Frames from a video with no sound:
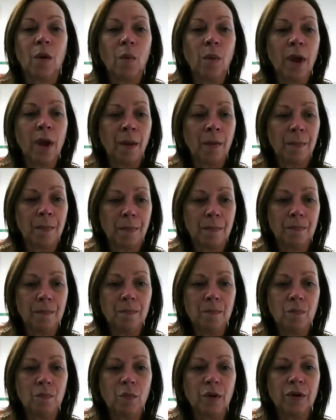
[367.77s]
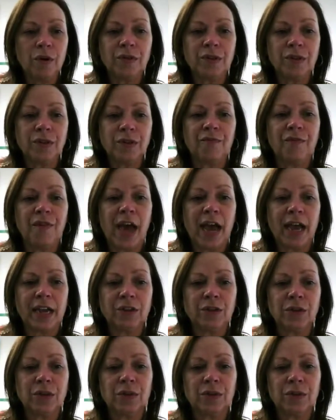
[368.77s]
Well, what are some
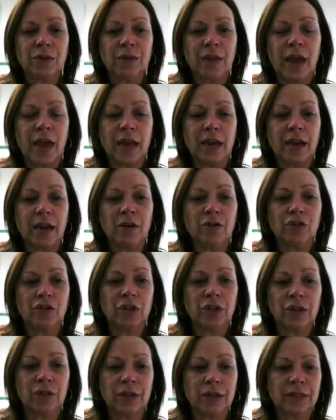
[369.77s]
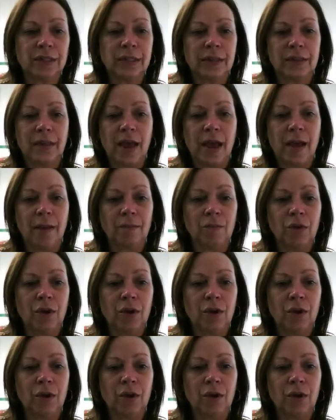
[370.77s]
factors that OSHA looks at that?